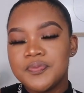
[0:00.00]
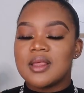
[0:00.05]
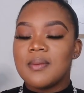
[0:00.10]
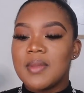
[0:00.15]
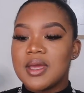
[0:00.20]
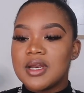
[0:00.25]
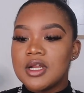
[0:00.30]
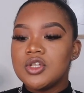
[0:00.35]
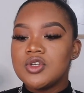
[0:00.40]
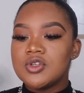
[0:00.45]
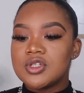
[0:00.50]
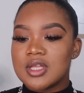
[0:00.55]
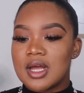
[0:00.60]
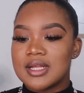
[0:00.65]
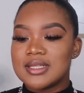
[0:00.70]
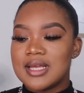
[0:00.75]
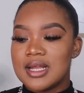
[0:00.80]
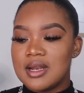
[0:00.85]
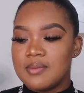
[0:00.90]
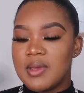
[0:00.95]
The minute you
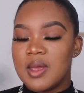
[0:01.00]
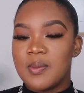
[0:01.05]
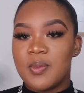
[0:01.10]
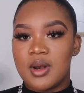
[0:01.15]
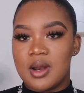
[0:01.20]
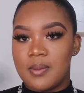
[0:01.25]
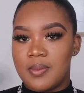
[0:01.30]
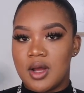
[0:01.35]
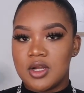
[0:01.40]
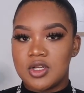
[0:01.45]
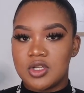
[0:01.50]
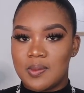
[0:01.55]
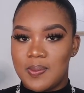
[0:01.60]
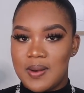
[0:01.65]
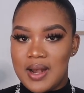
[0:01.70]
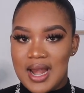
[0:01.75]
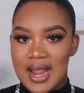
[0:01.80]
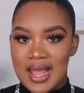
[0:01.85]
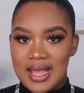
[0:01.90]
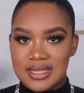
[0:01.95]
start telling people about your
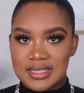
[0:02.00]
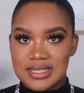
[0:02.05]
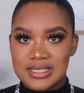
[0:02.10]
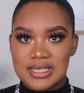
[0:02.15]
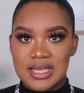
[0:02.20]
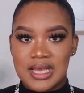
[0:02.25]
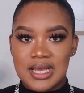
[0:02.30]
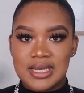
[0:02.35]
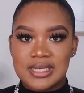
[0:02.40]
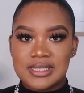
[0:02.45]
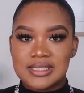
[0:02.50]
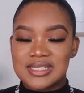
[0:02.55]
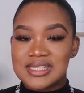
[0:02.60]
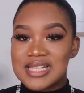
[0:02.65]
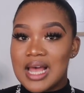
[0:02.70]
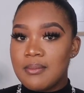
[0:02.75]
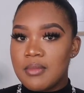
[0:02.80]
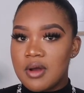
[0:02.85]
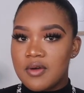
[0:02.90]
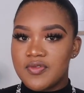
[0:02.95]
plans,
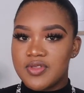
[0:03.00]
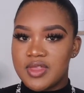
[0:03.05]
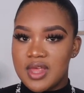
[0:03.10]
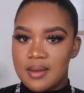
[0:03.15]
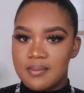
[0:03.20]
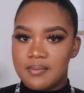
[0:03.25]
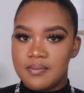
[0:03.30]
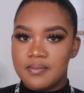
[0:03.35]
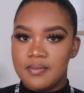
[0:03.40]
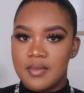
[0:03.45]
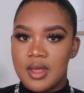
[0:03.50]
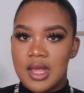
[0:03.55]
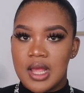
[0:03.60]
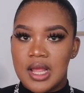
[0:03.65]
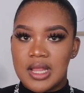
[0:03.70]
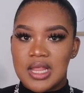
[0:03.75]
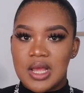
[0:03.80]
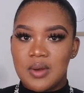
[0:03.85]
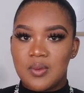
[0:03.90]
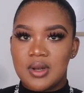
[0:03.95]
some of them,
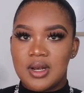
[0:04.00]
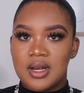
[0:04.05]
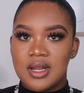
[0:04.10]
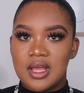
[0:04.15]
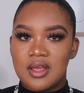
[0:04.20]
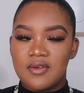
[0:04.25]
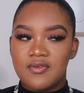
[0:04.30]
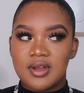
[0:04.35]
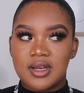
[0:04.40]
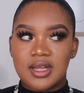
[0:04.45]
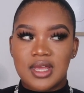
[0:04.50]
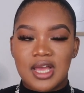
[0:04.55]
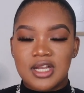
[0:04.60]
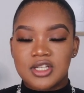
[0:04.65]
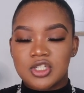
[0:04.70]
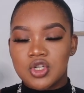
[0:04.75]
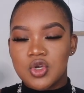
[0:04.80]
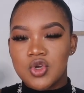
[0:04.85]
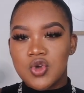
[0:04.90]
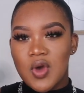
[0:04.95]
they will even
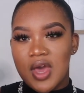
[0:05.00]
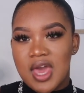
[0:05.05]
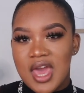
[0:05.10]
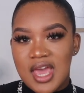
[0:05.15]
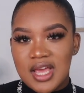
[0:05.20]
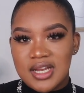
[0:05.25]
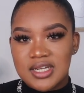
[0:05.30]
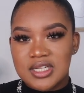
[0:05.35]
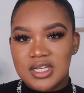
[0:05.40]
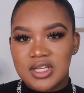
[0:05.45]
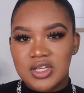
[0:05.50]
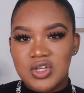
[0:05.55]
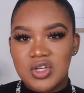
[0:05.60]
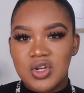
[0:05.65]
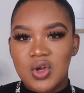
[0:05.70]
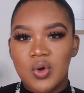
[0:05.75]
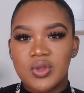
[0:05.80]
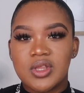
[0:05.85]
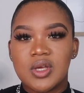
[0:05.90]
get to your head, you know.